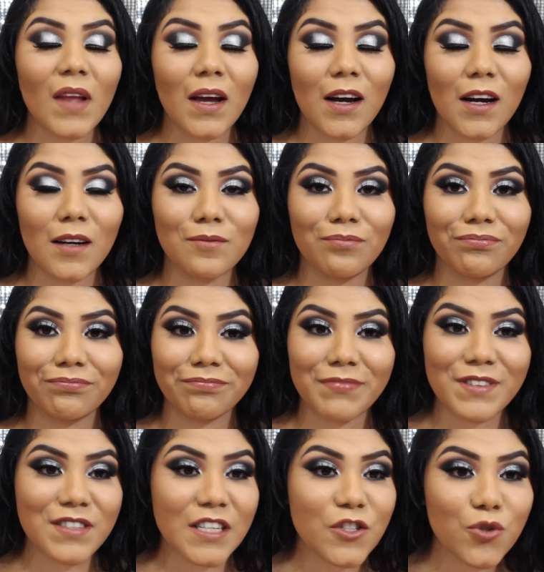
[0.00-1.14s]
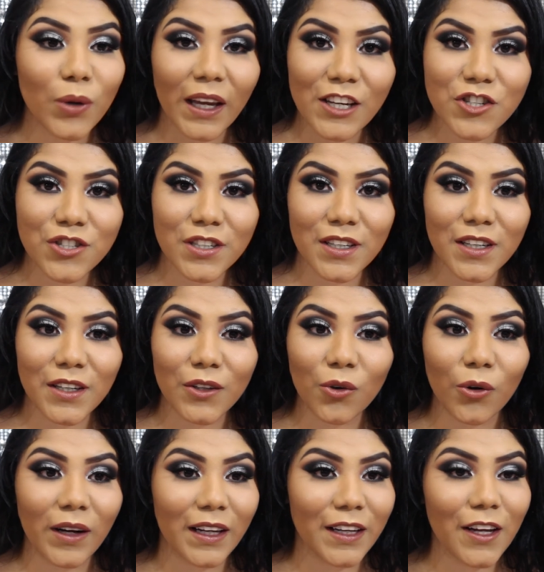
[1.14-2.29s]
um, situation
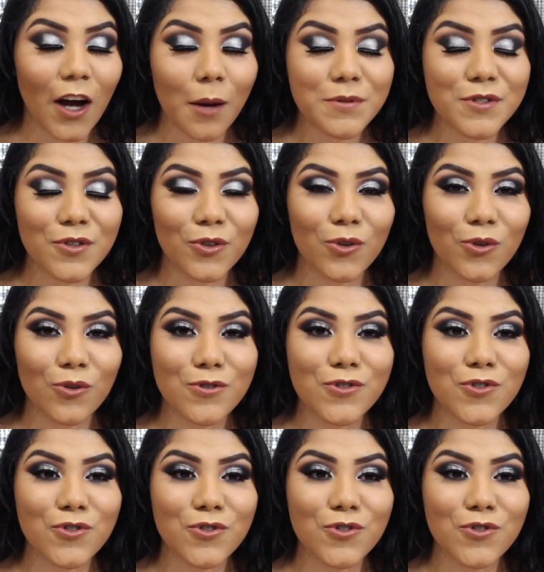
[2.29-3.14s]
or any obstacle.